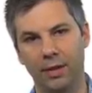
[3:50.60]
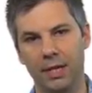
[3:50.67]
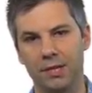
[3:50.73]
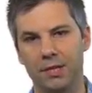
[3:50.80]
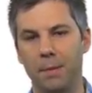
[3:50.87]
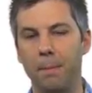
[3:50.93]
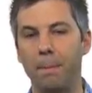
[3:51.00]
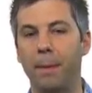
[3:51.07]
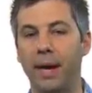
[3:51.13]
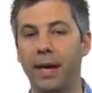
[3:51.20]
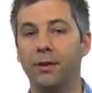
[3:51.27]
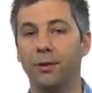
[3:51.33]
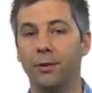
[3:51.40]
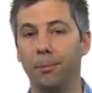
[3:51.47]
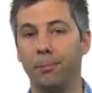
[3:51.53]
is the
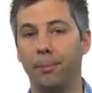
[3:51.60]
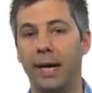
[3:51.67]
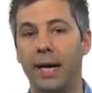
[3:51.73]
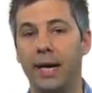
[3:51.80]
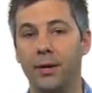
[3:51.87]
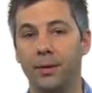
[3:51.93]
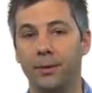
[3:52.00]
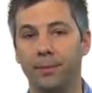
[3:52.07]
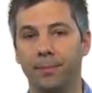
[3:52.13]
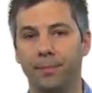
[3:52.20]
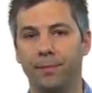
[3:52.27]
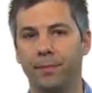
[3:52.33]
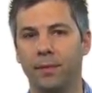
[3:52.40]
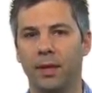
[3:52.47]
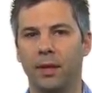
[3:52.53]
microbiome.
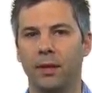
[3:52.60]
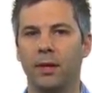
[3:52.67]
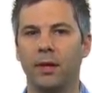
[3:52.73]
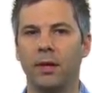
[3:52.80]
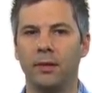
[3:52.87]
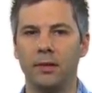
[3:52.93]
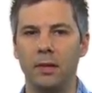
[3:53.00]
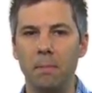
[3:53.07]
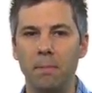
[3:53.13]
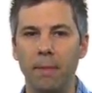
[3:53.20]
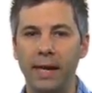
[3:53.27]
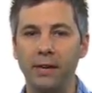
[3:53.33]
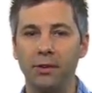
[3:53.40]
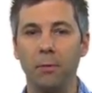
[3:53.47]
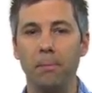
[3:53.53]
The
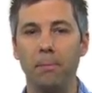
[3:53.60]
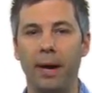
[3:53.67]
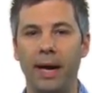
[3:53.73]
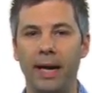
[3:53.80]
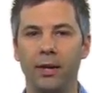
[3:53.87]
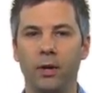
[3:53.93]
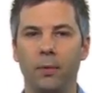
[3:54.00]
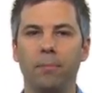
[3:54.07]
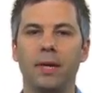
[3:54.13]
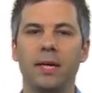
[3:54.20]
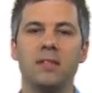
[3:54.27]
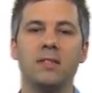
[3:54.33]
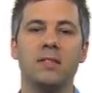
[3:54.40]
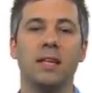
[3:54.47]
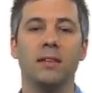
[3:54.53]
microbiome
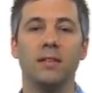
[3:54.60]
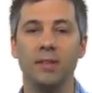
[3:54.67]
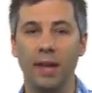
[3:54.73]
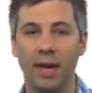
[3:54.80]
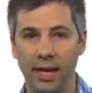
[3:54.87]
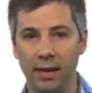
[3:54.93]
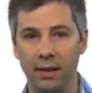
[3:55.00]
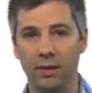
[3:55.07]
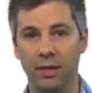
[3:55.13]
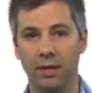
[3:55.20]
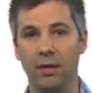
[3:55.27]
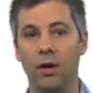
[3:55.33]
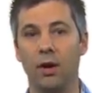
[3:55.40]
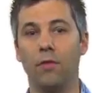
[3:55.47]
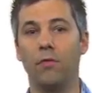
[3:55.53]
is the
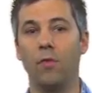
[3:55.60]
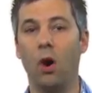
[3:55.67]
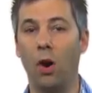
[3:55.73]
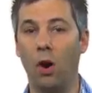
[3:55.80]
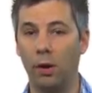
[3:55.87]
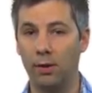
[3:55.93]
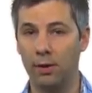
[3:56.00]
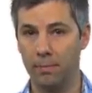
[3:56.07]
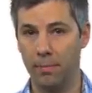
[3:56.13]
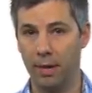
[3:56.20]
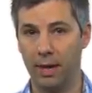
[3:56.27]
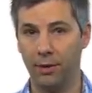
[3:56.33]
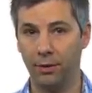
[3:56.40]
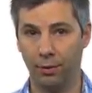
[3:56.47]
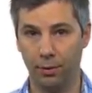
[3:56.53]
entirety of all the
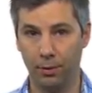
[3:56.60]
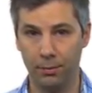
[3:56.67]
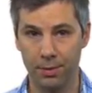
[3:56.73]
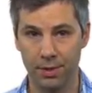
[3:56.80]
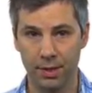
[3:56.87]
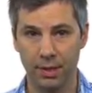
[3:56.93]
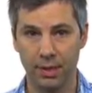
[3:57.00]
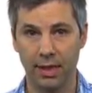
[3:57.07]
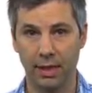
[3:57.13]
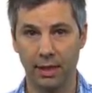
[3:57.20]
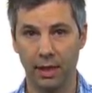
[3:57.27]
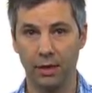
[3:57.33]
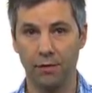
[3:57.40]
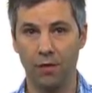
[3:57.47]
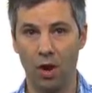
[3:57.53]
microbes that
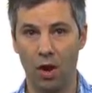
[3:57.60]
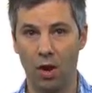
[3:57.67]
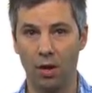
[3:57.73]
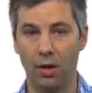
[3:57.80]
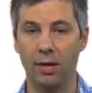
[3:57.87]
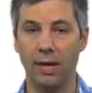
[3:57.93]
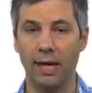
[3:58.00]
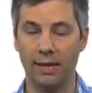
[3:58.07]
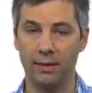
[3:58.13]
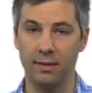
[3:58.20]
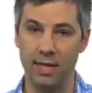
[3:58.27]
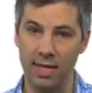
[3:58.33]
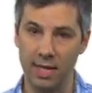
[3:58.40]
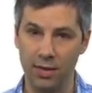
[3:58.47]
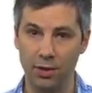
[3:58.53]
live on and
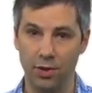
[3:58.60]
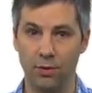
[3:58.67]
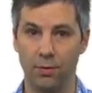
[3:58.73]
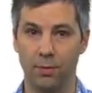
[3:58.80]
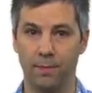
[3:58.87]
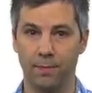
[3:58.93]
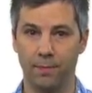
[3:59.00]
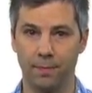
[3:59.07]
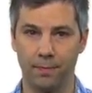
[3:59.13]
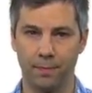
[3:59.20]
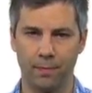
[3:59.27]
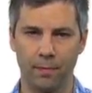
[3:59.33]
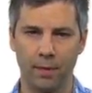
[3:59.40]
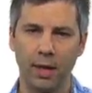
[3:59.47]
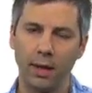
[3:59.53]
in you.
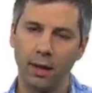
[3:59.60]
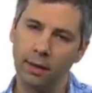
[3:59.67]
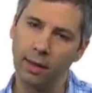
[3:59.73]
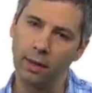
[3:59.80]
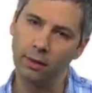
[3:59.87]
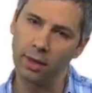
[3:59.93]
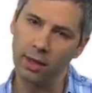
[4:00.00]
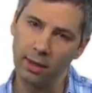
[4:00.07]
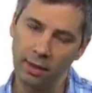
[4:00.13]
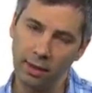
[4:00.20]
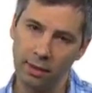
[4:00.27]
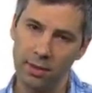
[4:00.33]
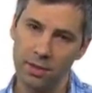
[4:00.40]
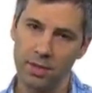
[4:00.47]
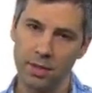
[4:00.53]
Now, here's